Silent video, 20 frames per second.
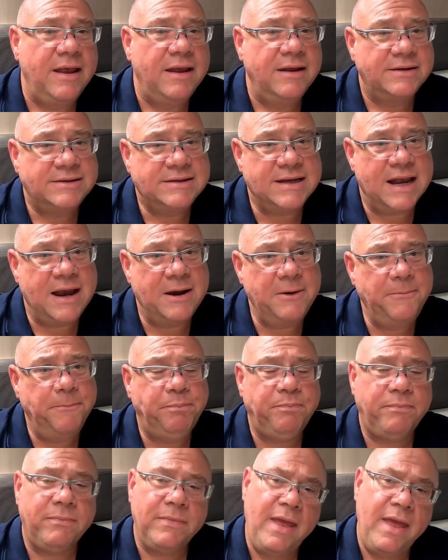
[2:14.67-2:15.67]
So
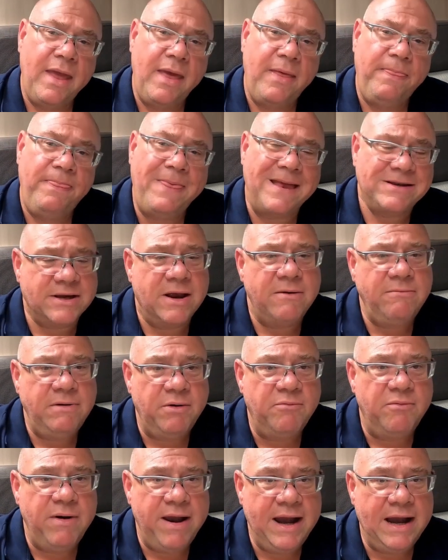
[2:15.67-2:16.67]
there's only
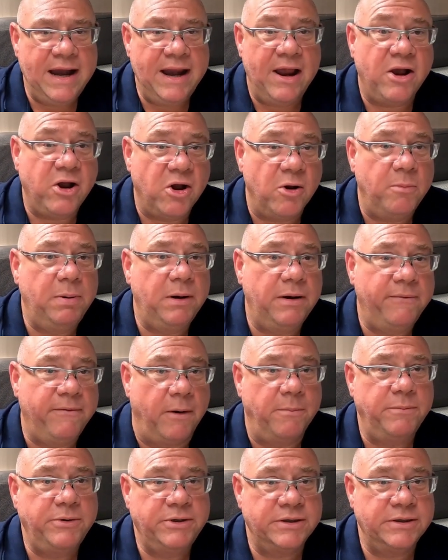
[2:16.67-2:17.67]
really a couple of
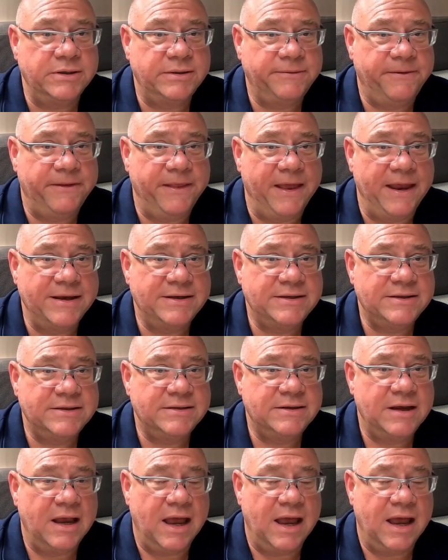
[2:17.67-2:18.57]
options for this.